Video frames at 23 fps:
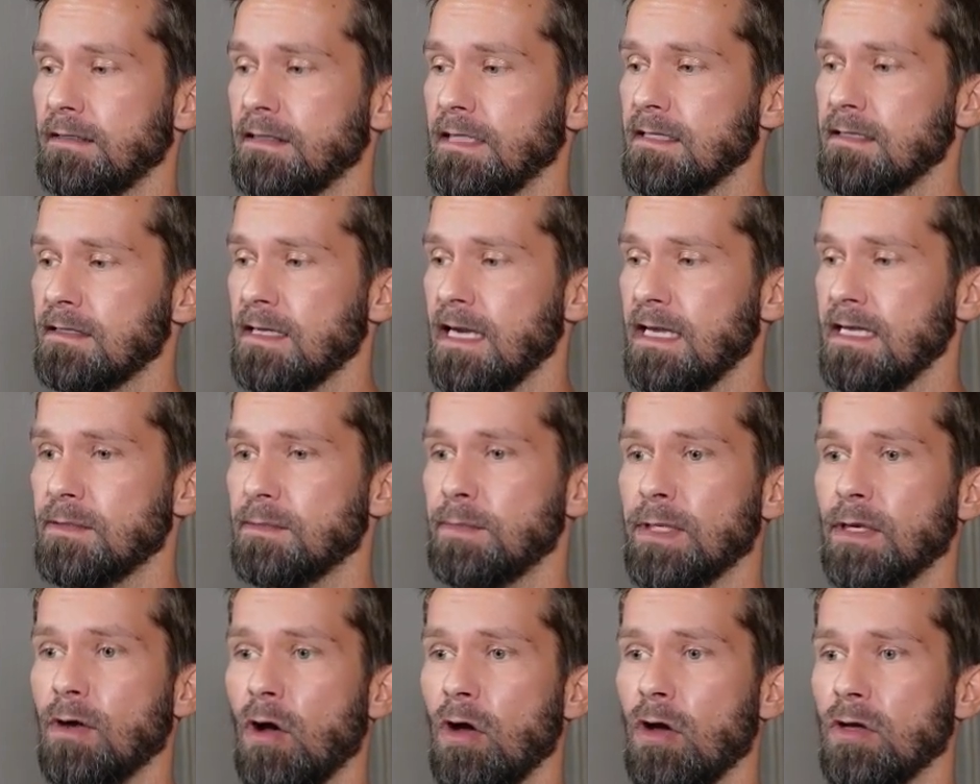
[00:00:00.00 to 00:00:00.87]
test case
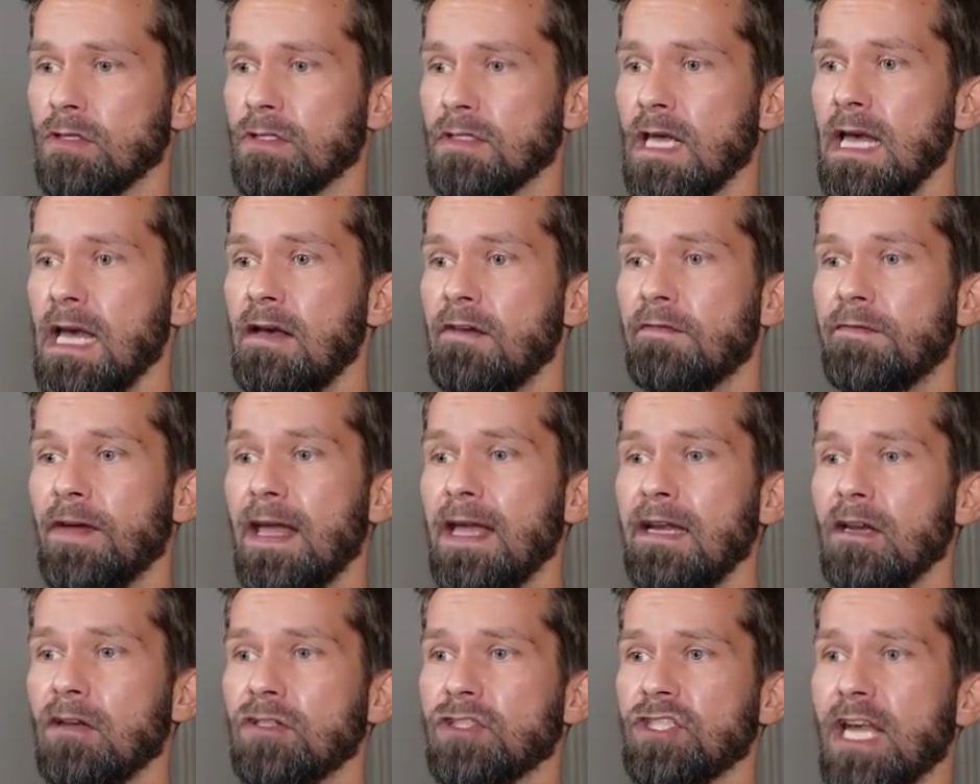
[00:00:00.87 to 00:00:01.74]
because
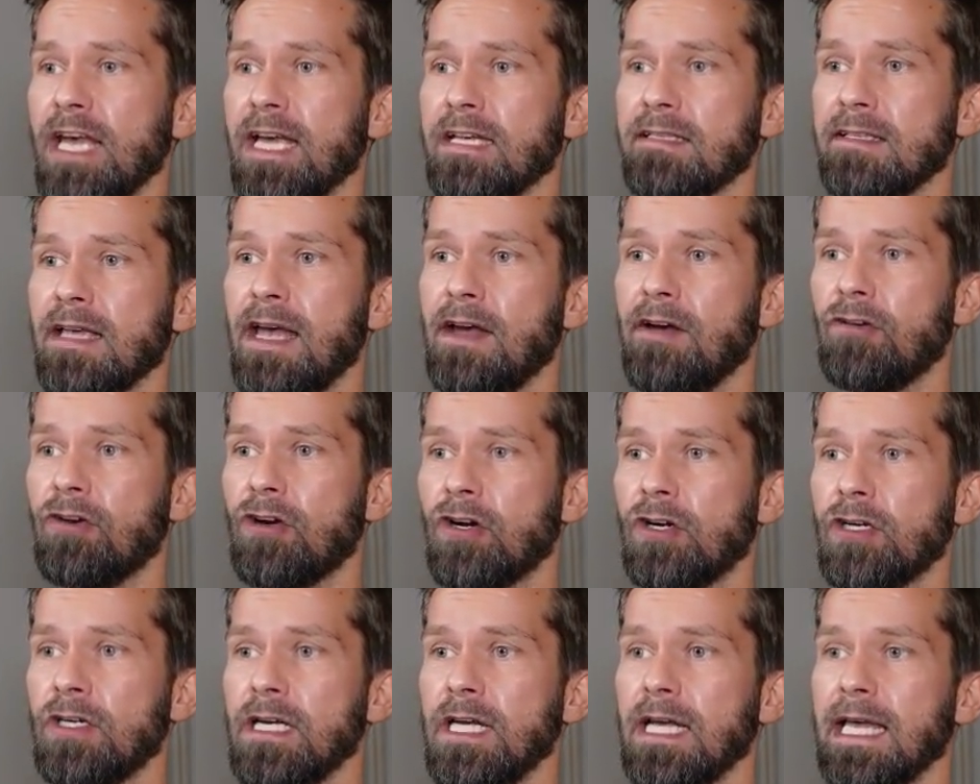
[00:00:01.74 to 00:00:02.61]
fail on JS
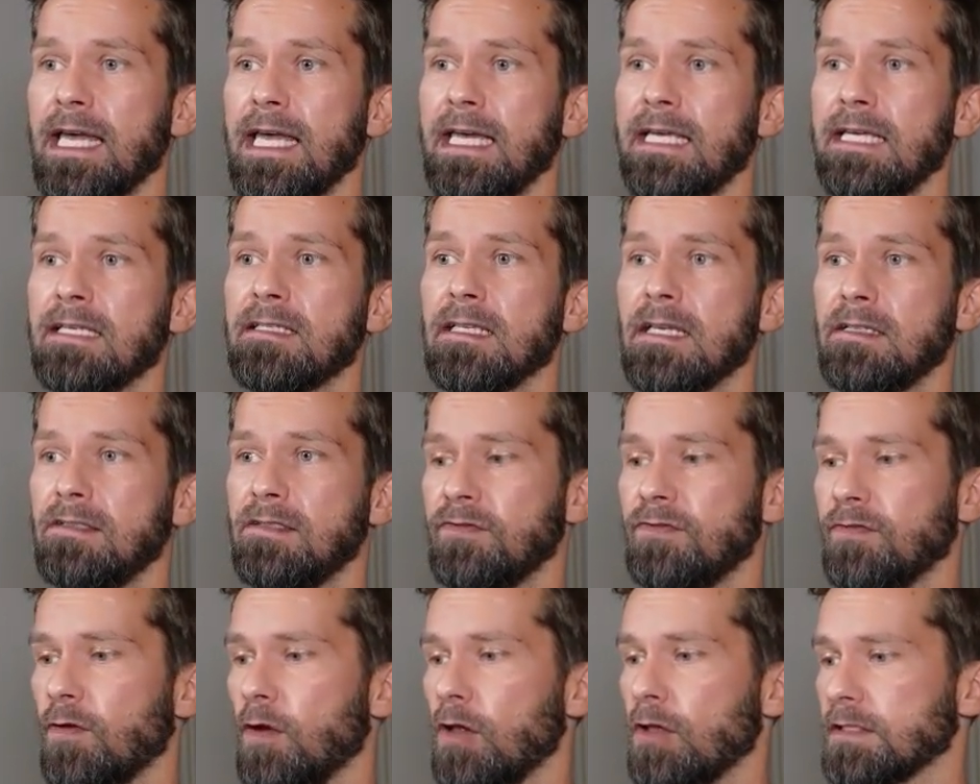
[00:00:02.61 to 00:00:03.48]
error is
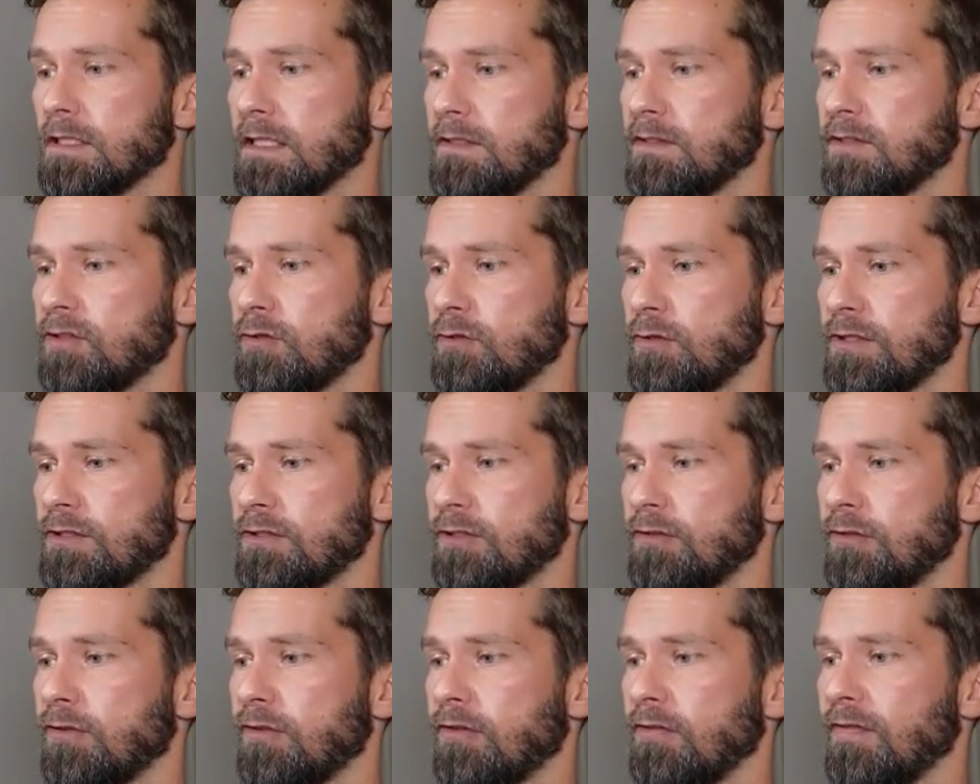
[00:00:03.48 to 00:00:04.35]
defaulting to a
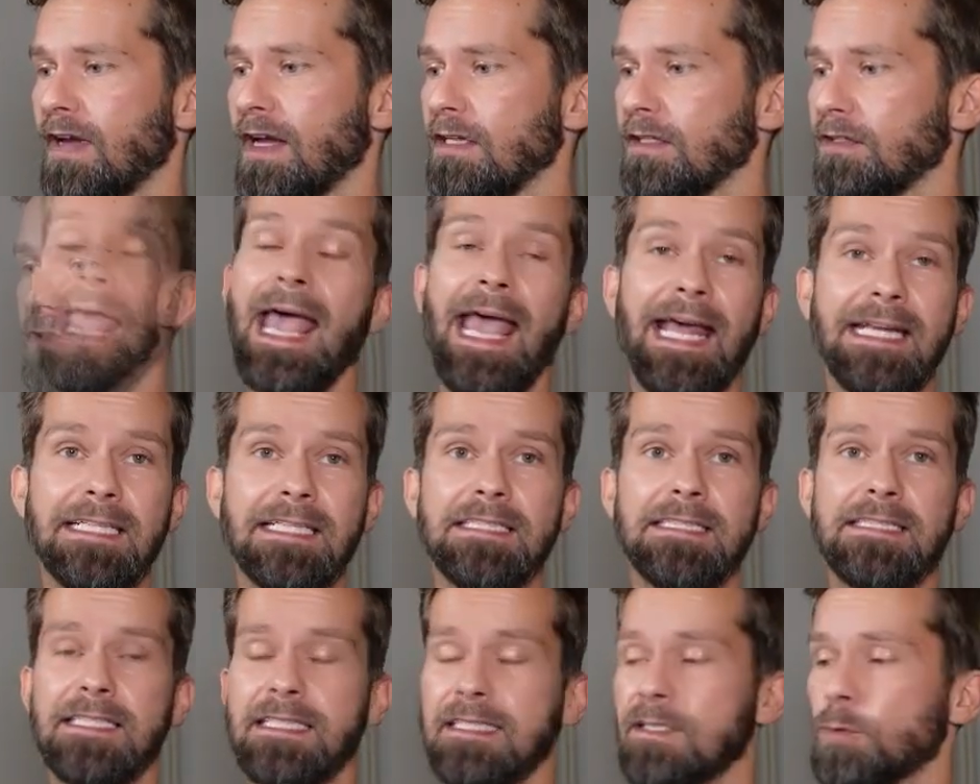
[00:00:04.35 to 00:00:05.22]
truthy value. And
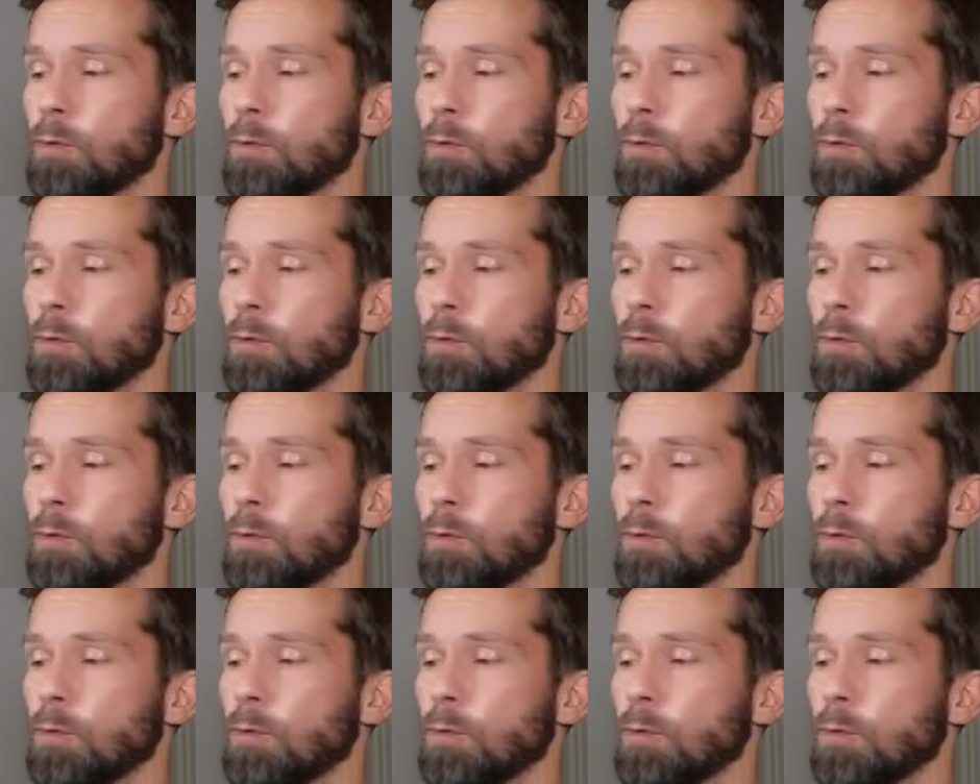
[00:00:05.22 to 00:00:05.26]
indeed,